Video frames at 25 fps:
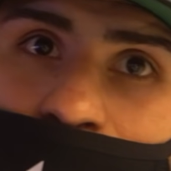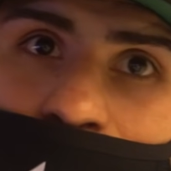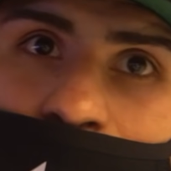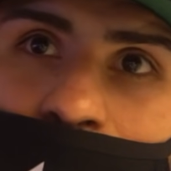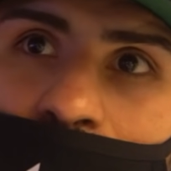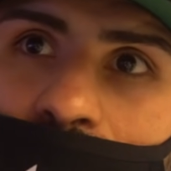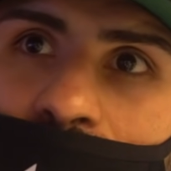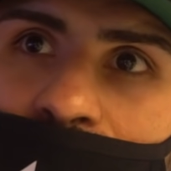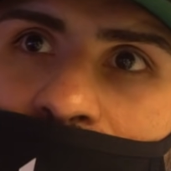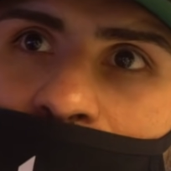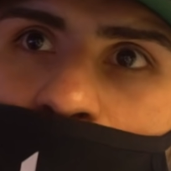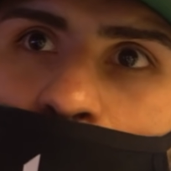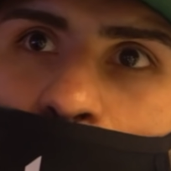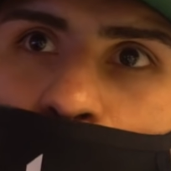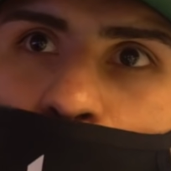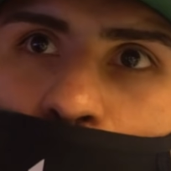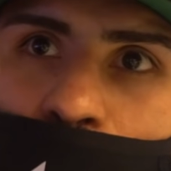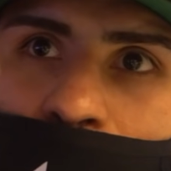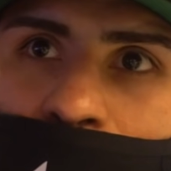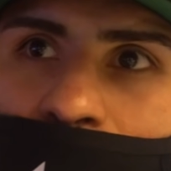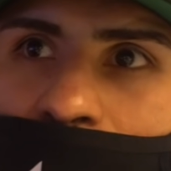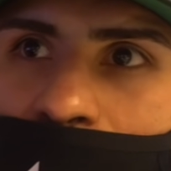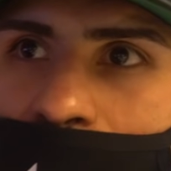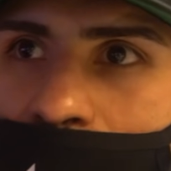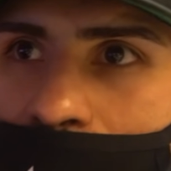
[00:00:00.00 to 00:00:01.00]
You know, I think we're
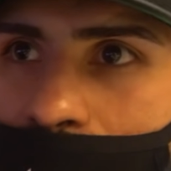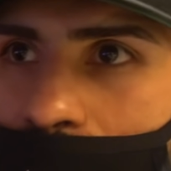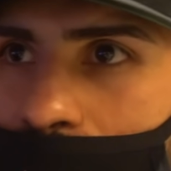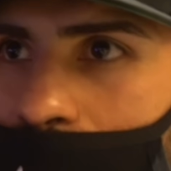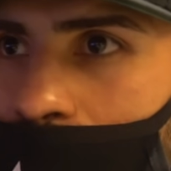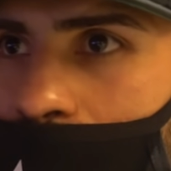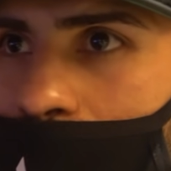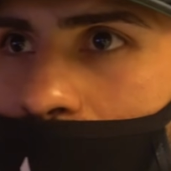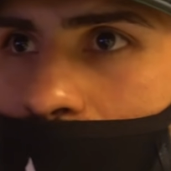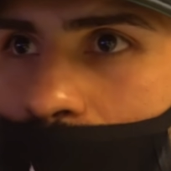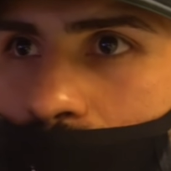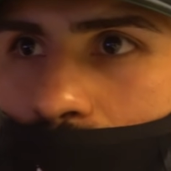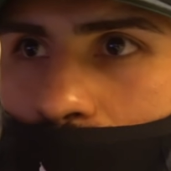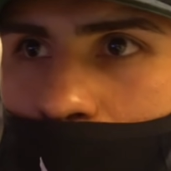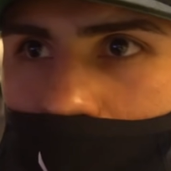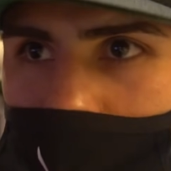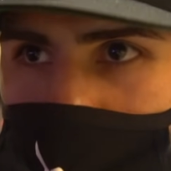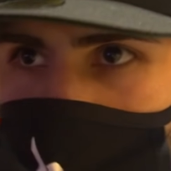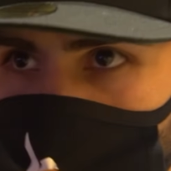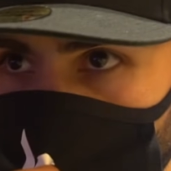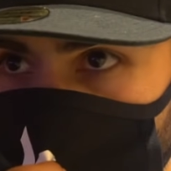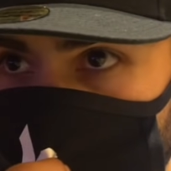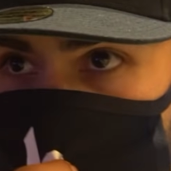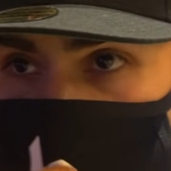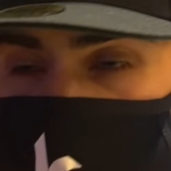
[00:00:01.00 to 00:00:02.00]
putting a
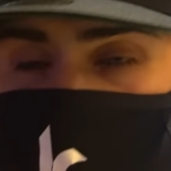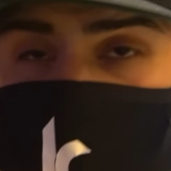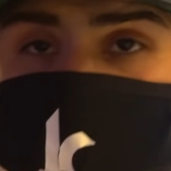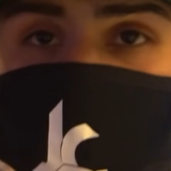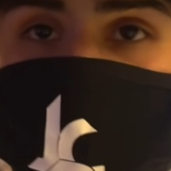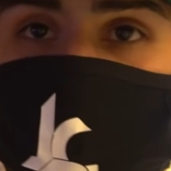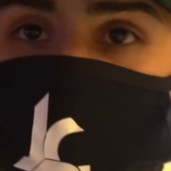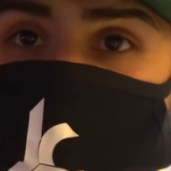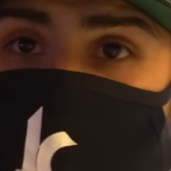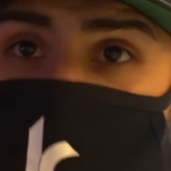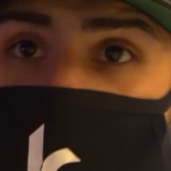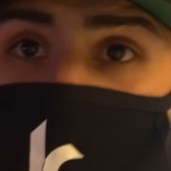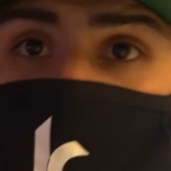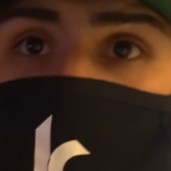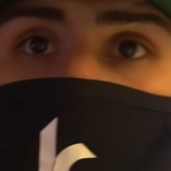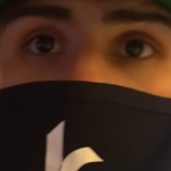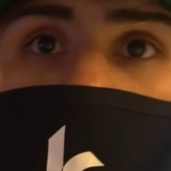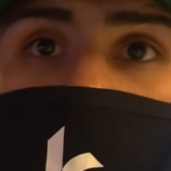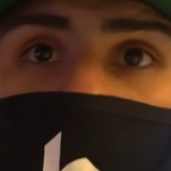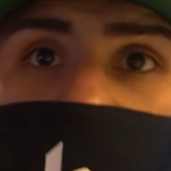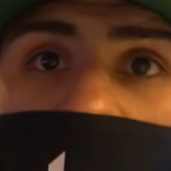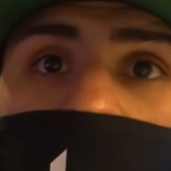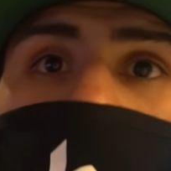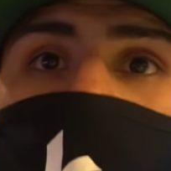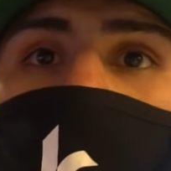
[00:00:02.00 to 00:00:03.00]
we're making an example
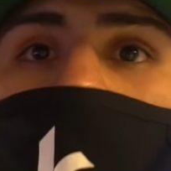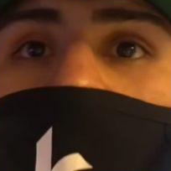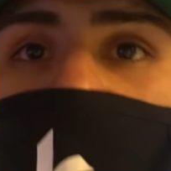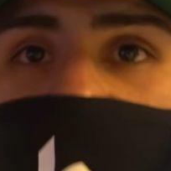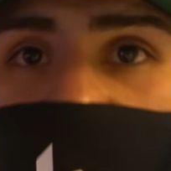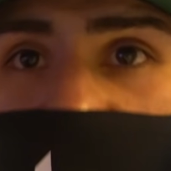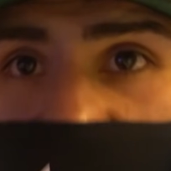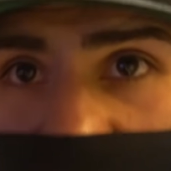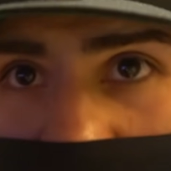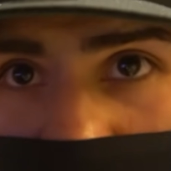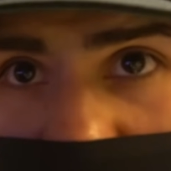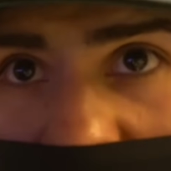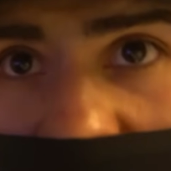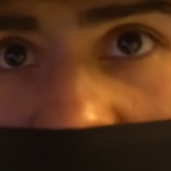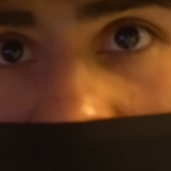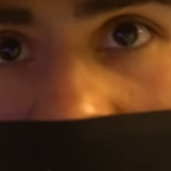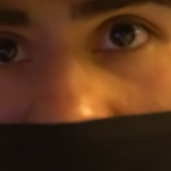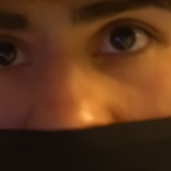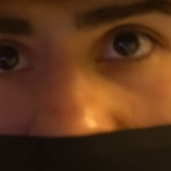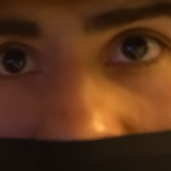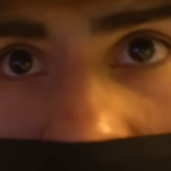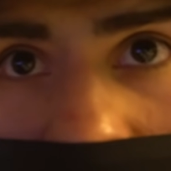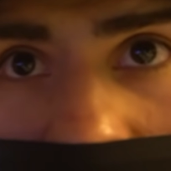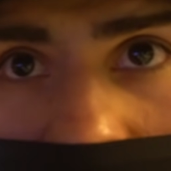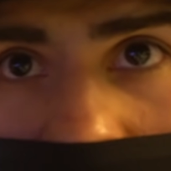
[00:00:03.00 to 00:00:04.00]
of how boxing should be.
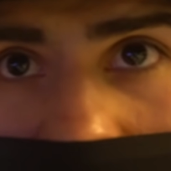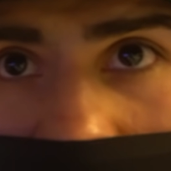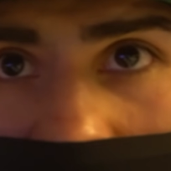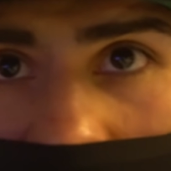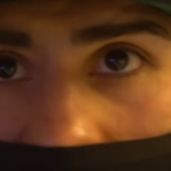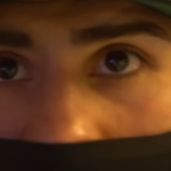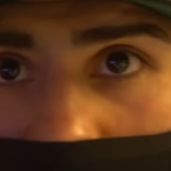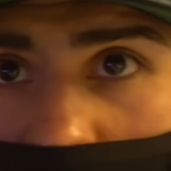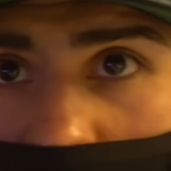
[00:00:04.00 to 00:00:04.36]
You know,